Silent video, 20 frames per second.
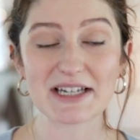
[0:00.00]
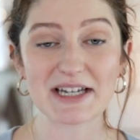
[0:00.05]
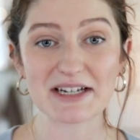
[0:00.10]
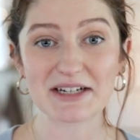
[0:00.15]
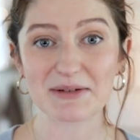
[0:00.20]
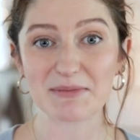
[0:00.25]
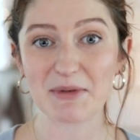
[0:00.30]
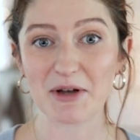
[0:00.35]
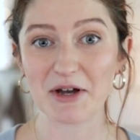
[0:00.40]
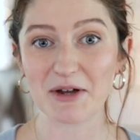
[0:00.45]

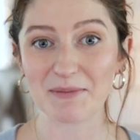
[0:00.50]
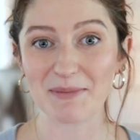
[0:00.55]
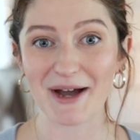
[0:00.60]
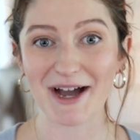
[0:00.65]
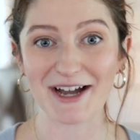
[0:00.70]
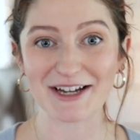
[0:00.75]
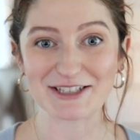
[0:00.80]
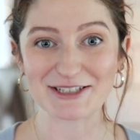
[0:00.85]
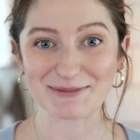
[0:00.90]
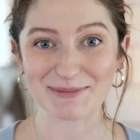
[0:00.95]
item on
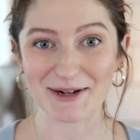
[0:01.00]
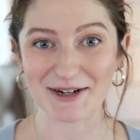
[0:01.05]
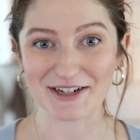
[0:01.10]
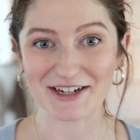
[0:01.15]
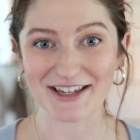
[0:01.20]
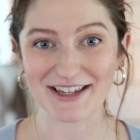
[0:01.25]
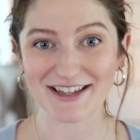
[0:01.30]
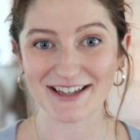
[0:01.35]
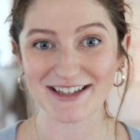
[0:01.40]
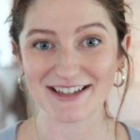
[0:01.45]
Poshmark
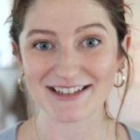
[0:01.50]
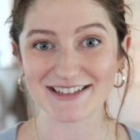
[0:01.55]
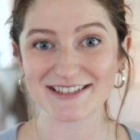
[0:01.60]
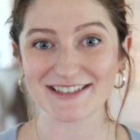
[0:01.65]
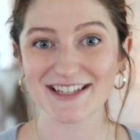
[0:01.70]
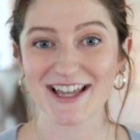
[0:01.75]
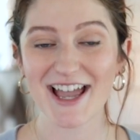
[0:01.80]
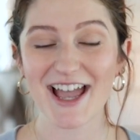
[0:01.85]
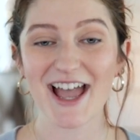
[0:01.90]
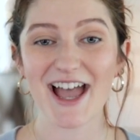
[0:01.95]

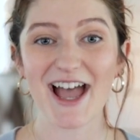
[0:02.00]
is,